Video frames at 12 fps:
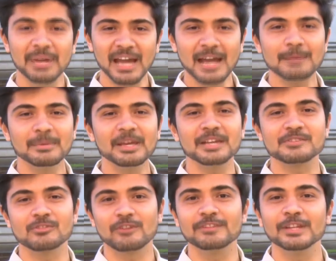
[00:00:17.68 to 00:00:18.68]
Behind me
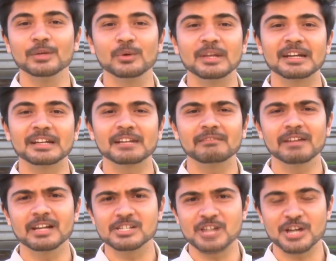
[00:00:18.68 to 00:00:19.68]
is one of the new electric
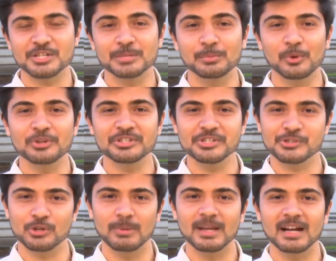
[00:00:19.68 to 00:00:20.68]
vehicle charging points
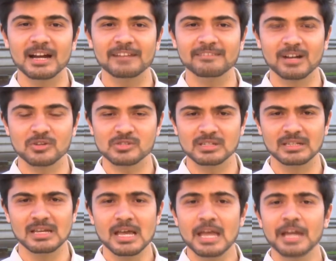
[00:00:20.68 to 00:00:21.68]
installed by Cardiff Council.
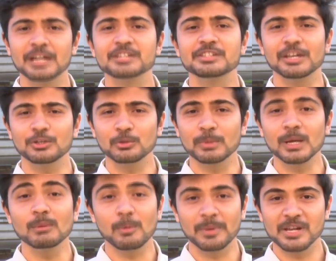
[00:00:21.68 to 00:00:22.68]
It is yet to
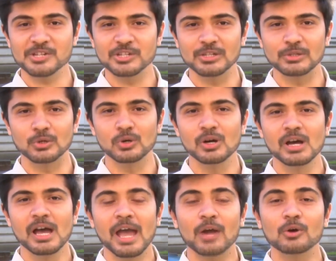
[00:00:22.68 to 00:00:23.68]
become operational though.
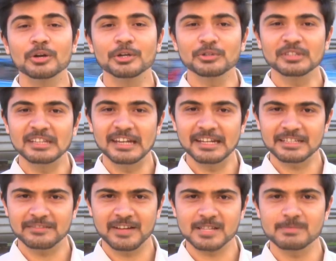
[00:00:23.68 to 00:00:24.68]
According to the
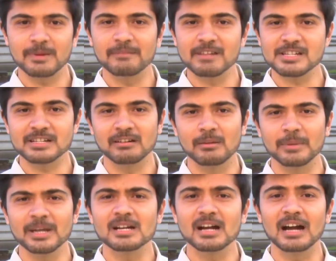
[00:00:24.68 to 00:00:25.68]
latest figures by Welsh
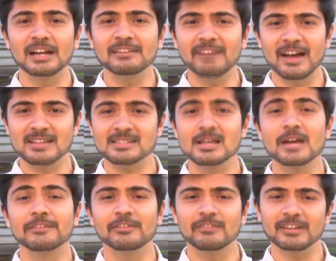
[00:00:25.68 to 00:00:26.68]
Government, Cardiff has
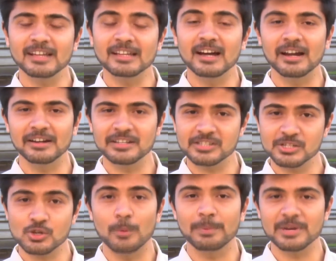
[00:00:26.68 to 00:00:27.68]
fewer than 100
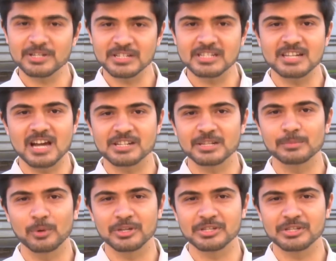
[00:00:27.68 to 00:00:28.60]
such operational charging